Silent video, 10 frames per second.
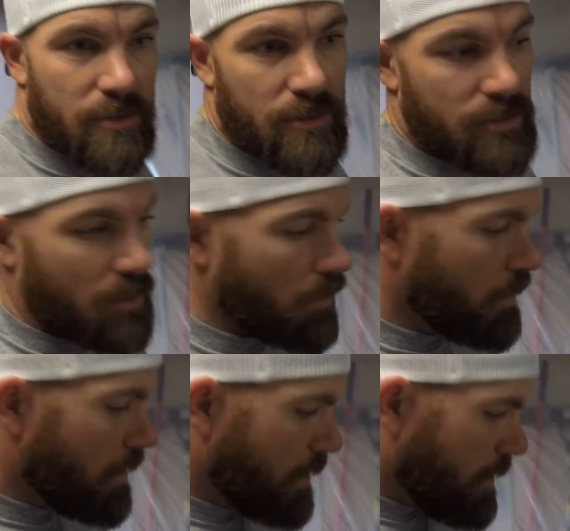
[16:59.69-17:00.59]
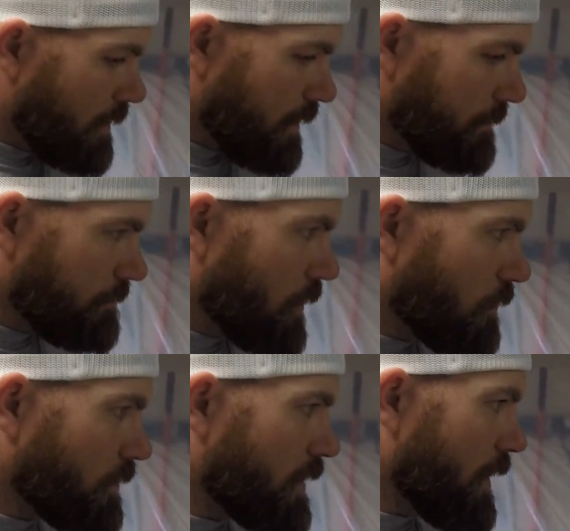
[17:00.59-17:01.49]
So
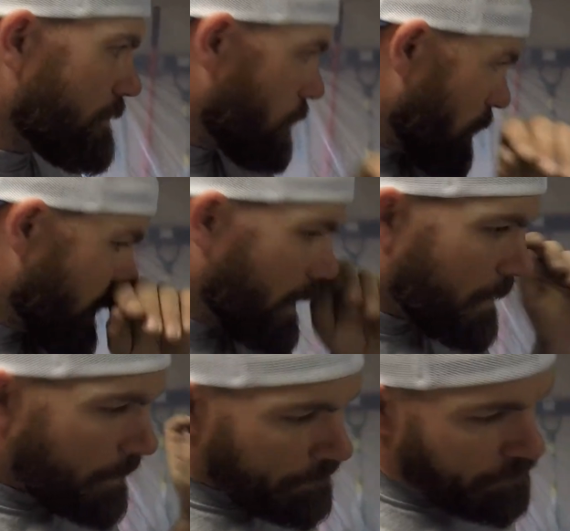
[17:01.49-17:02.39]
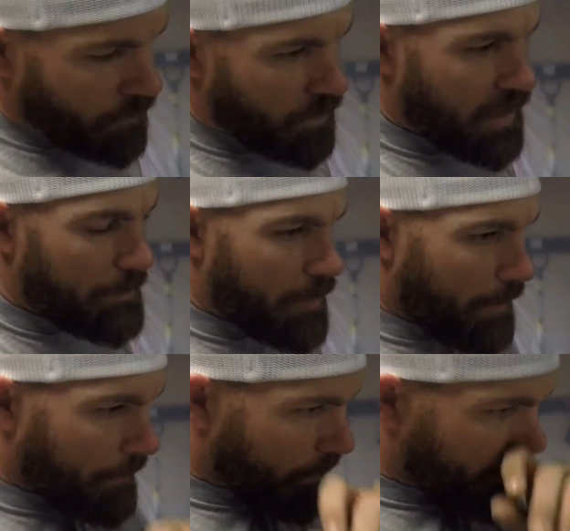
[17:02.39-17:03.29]
hopefully that 40 will keep
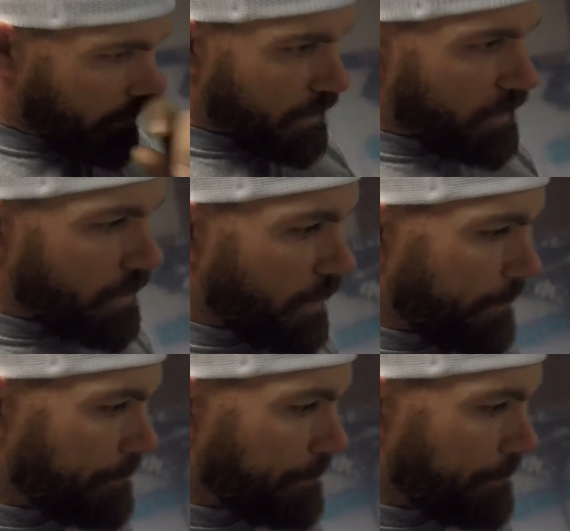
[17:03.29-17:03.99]
up with the